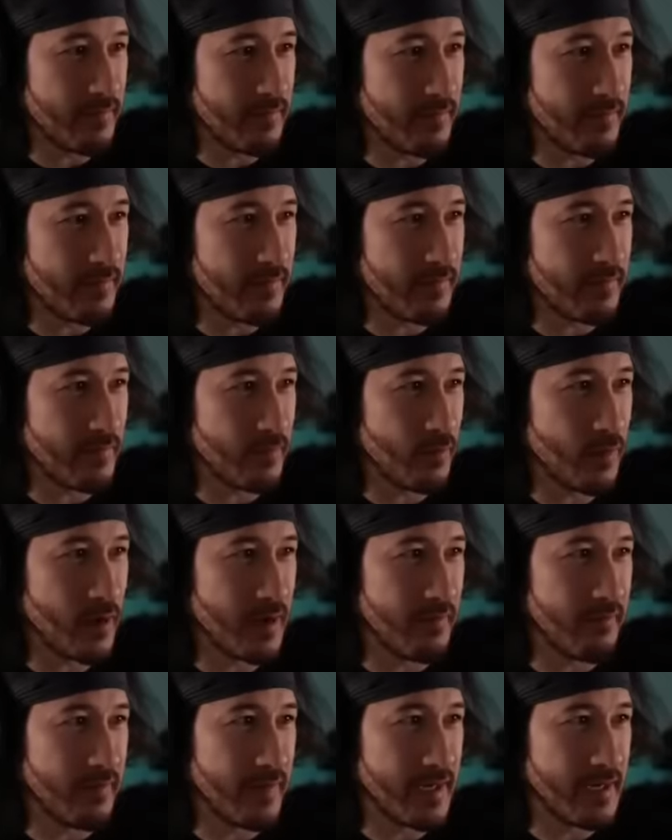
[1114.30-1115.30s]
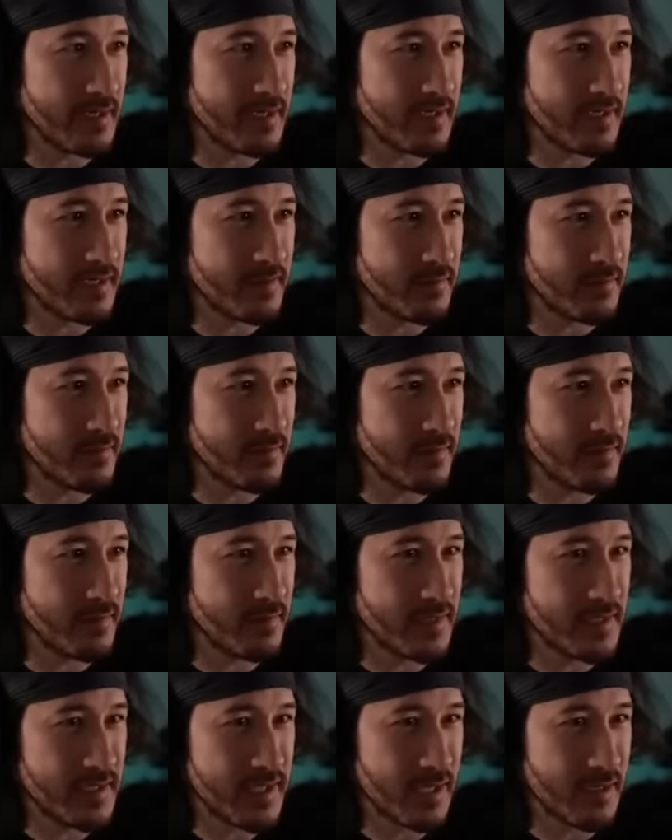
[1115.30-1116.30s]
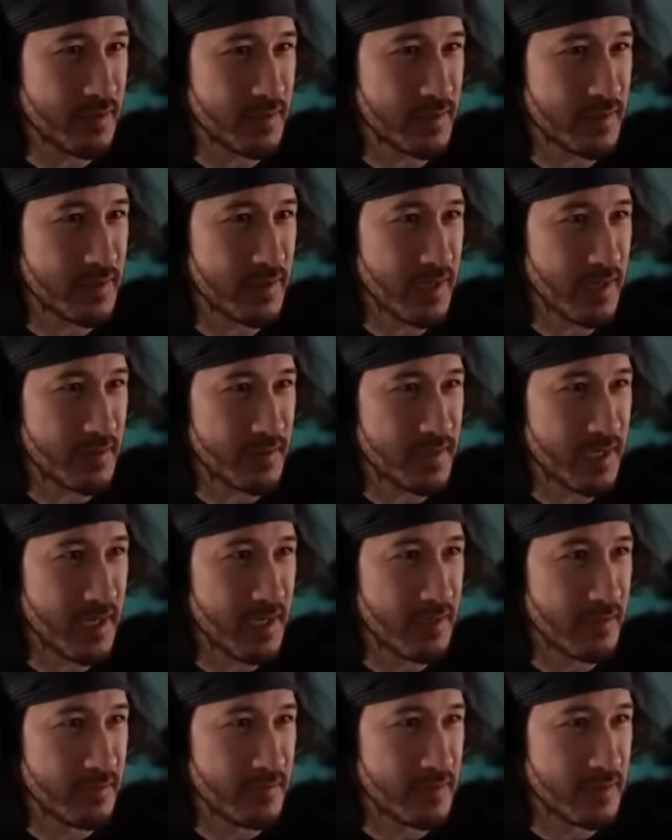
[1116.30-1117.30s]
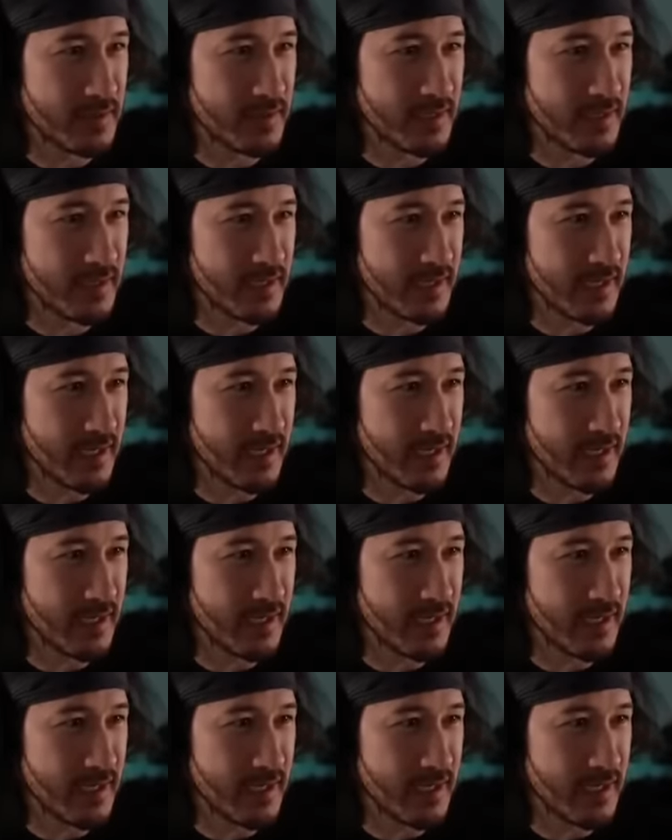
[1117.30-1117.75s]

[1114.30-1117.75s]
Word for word: if one of us sells ourselves to